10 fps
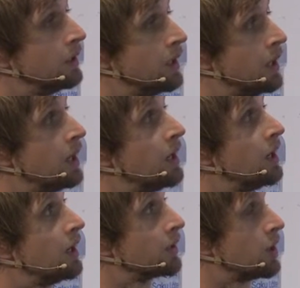
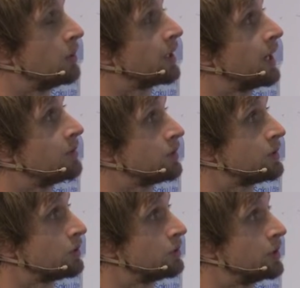uh, carbon capture and
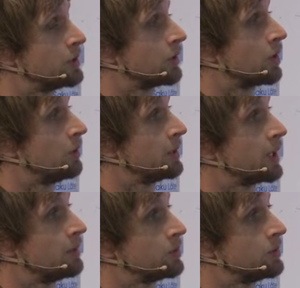storage and carbon
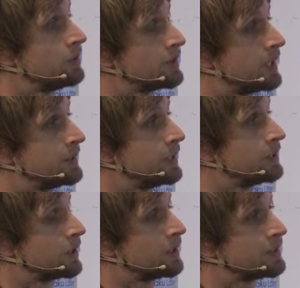capture and
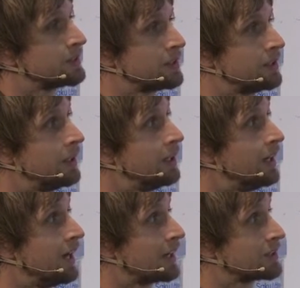utilization. And you can see
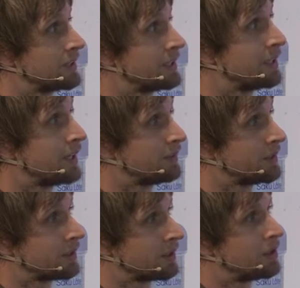actually, I
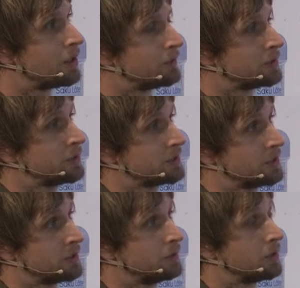think half or just
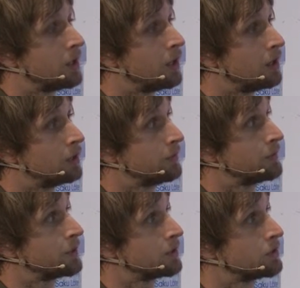over half of
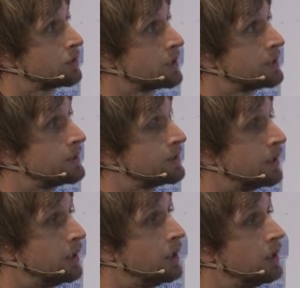the countries
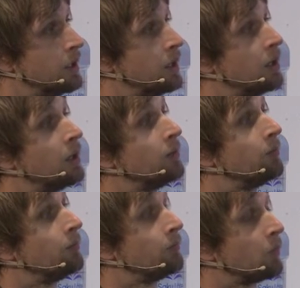
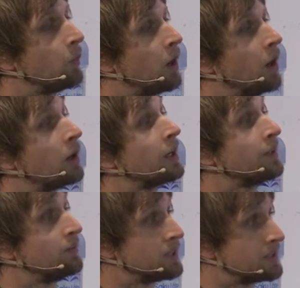um, are
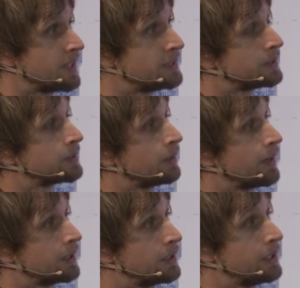either stating
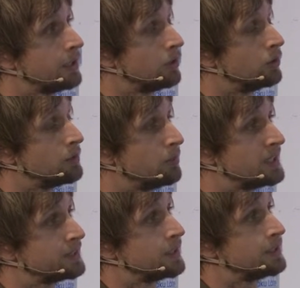directly or
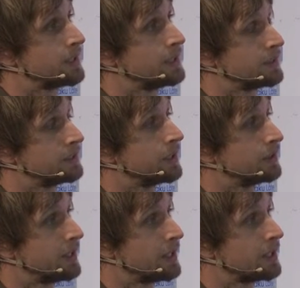implicitly stating that
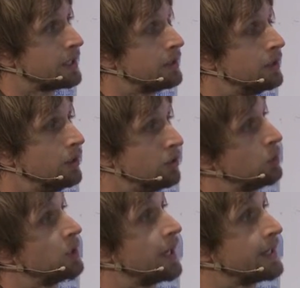they
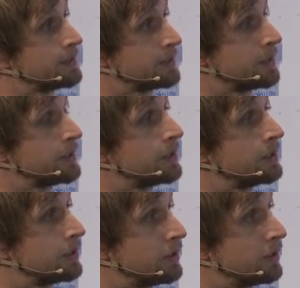would like to